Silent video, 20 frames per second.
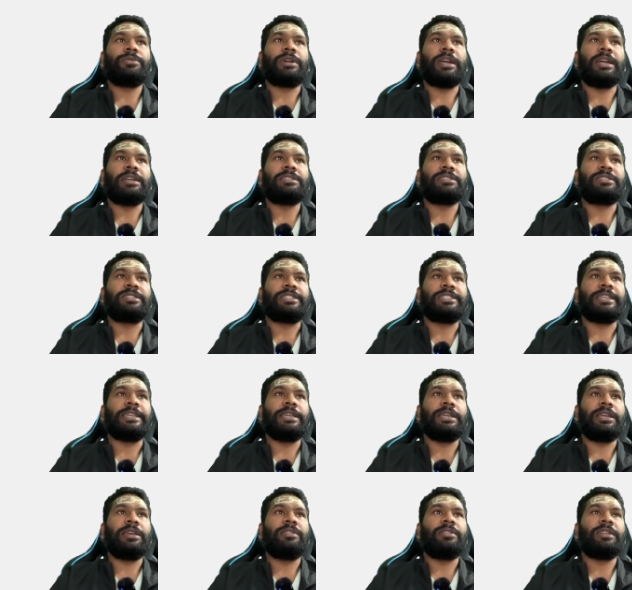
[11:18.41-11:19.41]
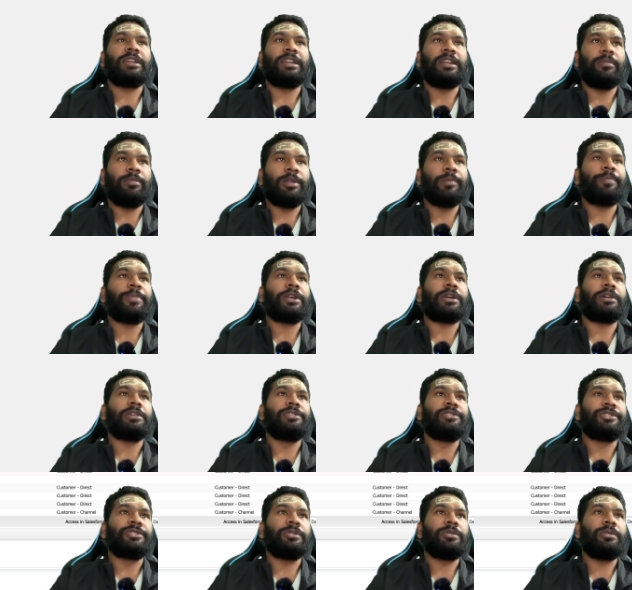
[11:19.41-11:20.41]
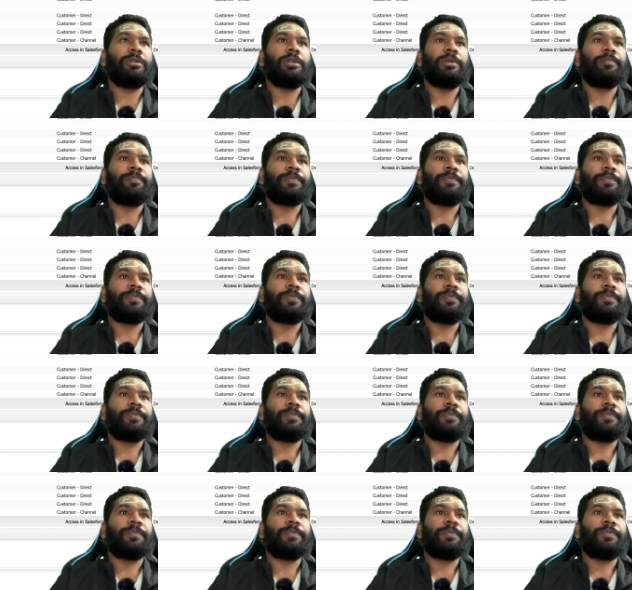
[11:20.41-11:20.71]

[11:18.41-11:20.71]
can see in the developer console